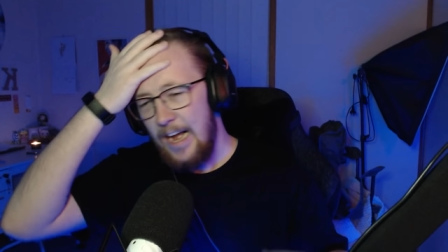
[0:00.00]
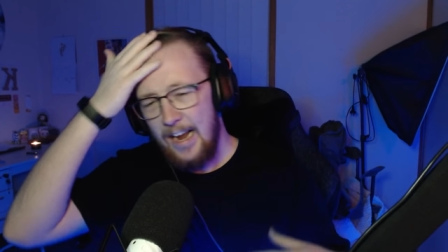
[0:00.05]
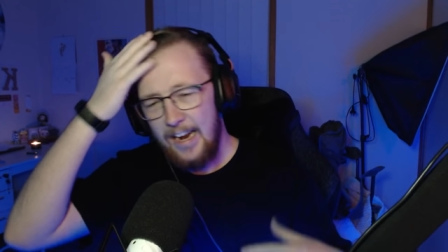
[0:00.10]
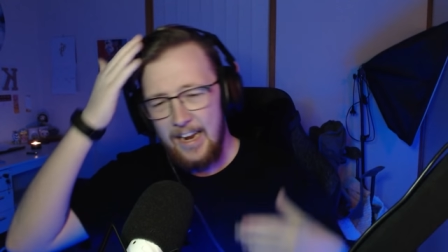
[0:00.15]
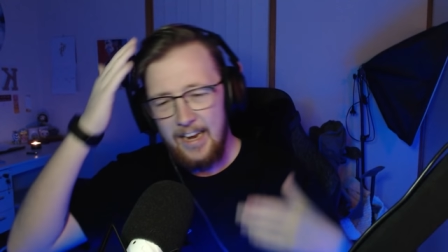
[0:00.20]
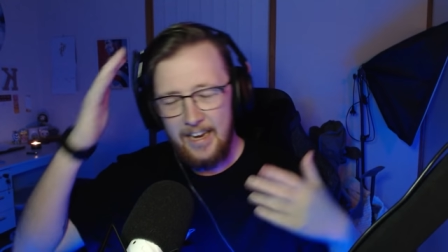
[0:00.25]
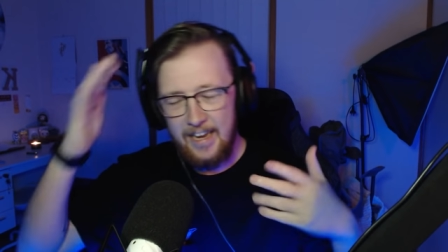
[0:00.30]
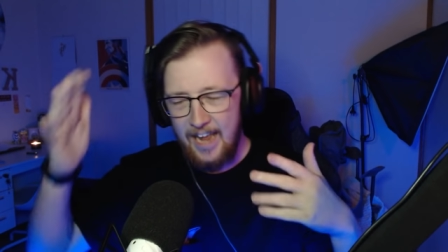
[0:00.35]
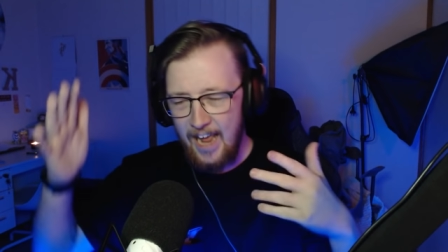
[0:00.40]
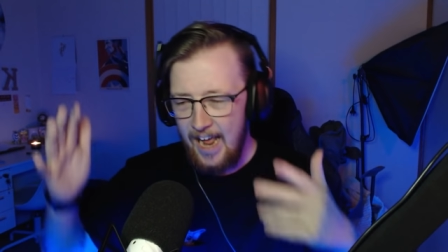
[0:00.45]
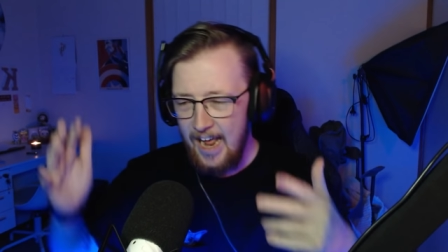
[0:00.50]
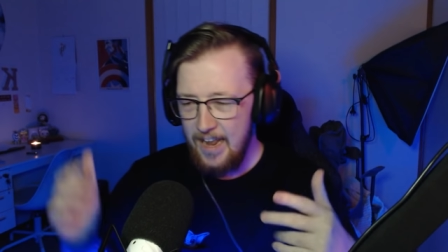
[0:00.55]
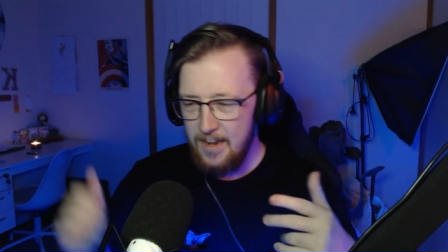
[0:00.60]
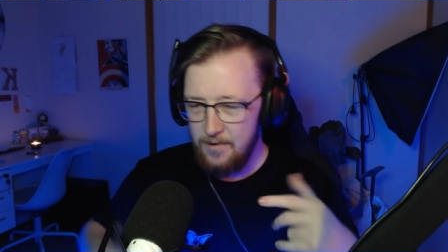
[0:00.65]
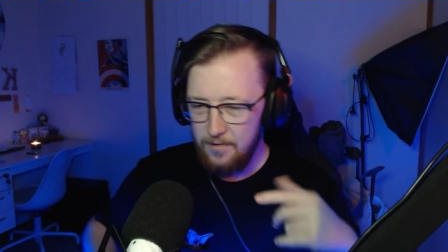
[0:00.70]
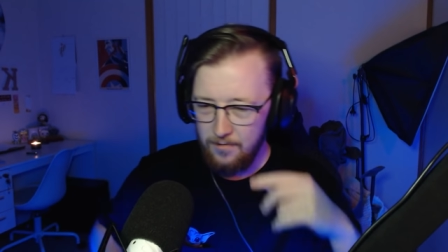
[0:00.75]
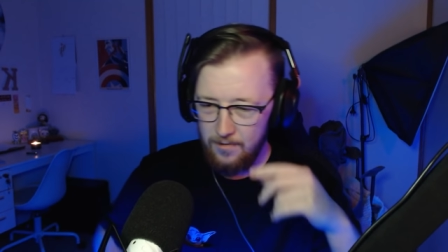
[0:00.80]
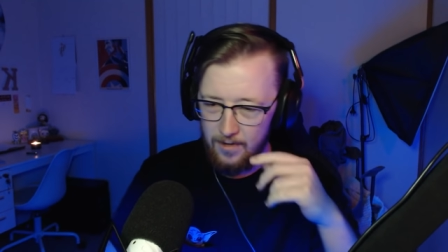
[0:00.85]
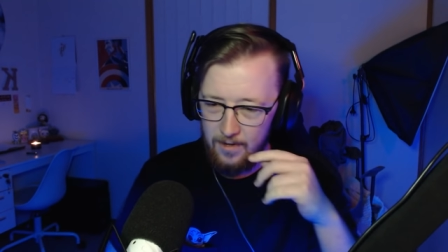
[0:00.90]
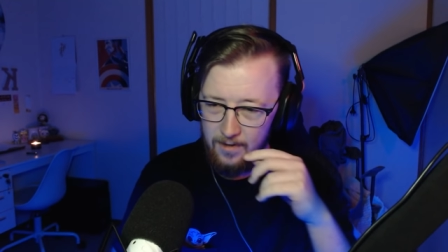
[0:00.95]
I got a
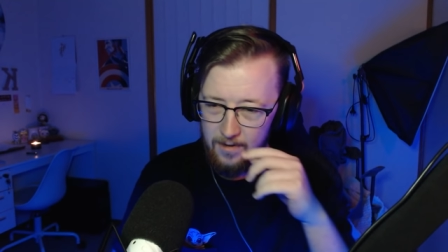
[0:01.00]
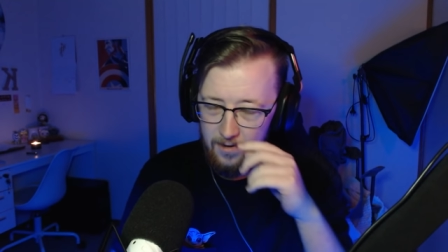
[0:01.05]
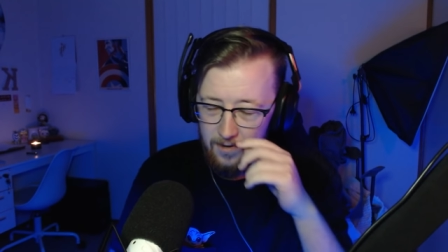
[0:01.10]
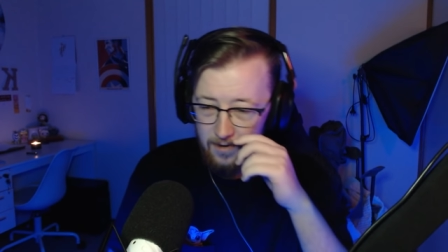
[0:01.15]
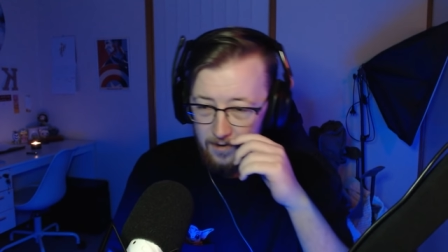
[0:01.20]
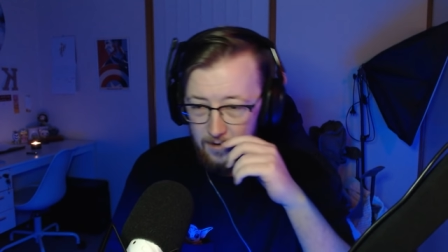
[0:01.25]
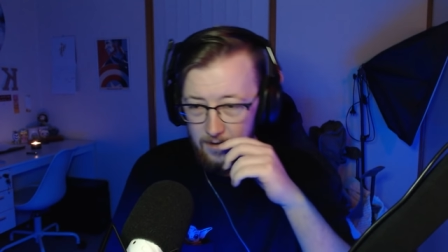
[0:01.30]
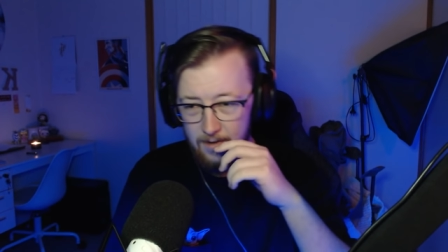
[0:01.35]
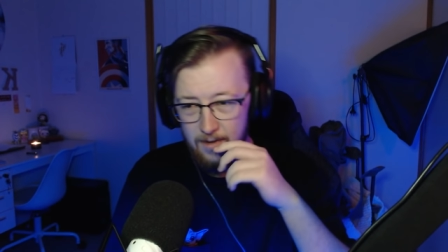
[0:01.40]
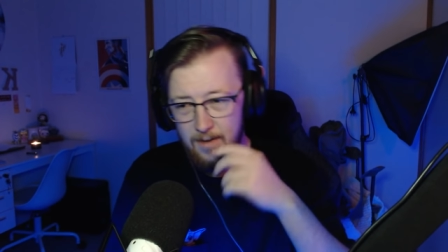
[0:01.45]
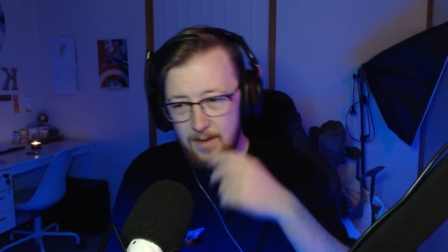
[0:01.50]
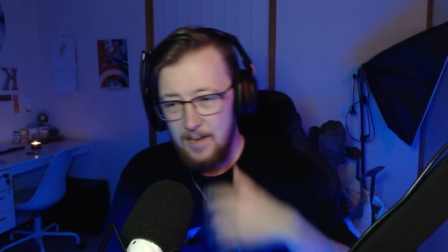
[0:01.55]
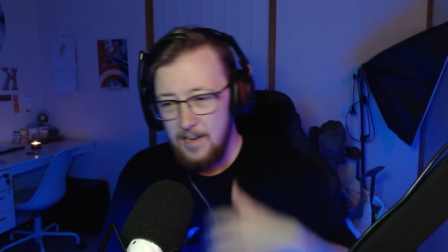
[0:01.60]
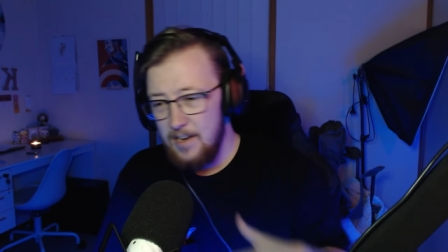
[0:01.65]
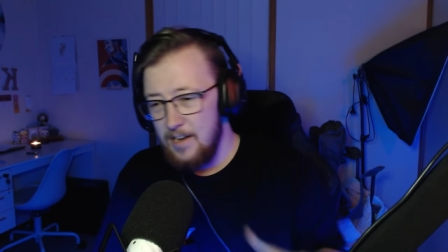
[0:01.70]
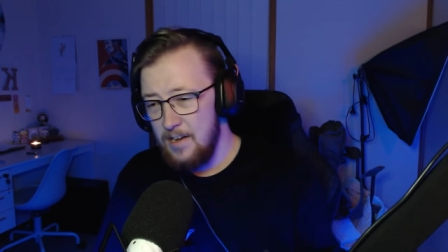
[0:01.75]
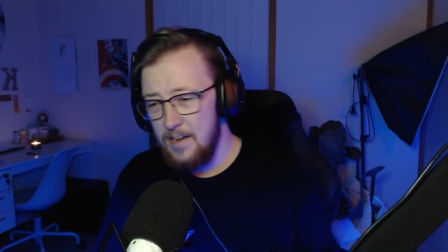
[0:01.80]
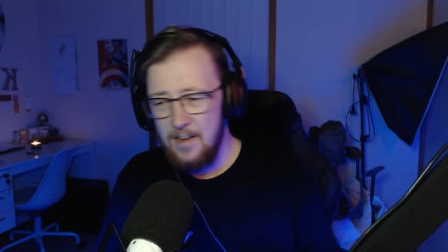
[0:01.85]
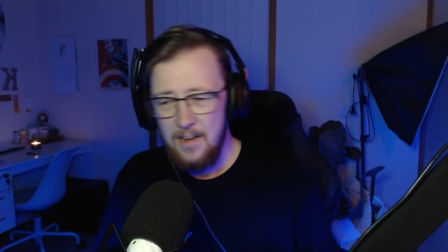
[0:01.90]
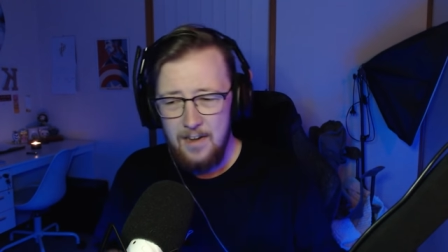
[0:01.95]
candle
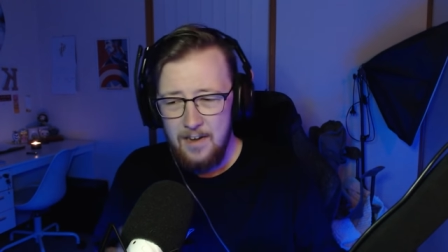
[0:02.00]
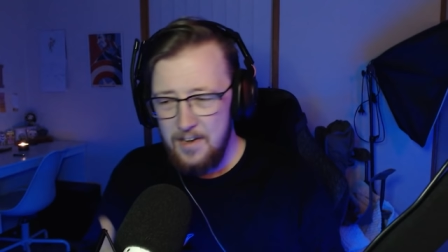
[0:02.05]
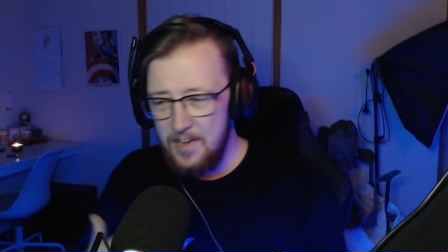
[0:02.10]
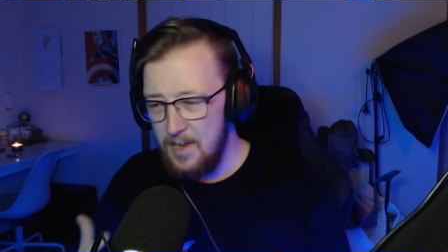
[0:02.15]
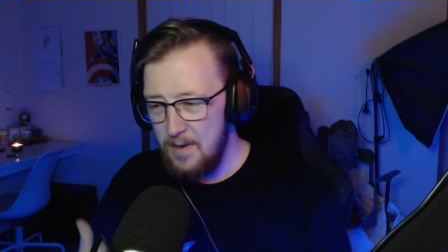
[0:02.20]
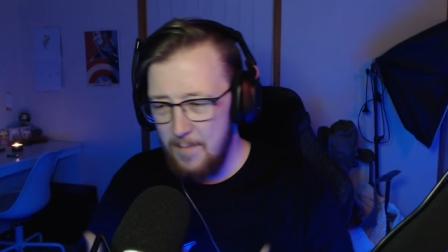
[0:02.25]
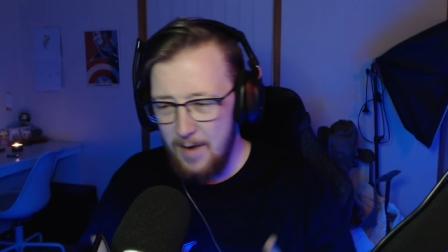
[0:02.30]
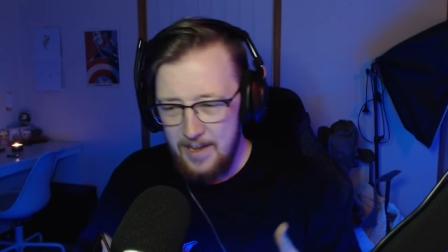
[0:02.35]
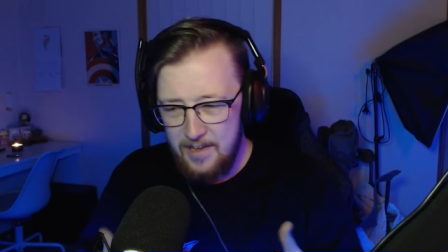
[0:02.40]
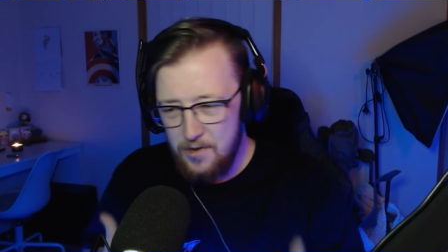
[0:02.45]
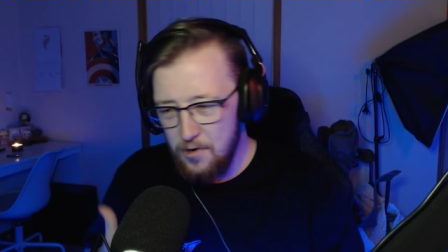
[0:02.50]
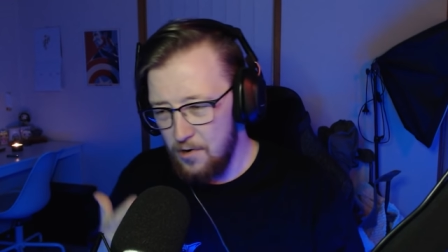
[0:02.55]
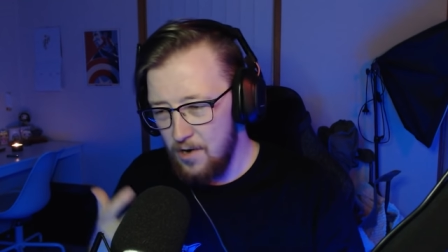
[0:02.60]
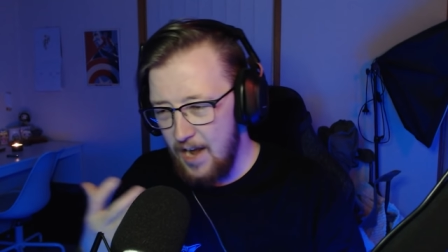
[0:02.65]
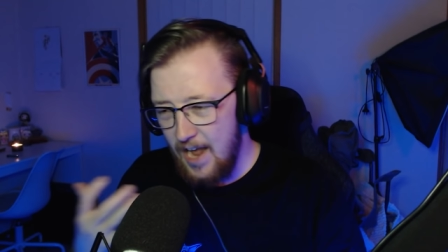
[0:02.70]
near my door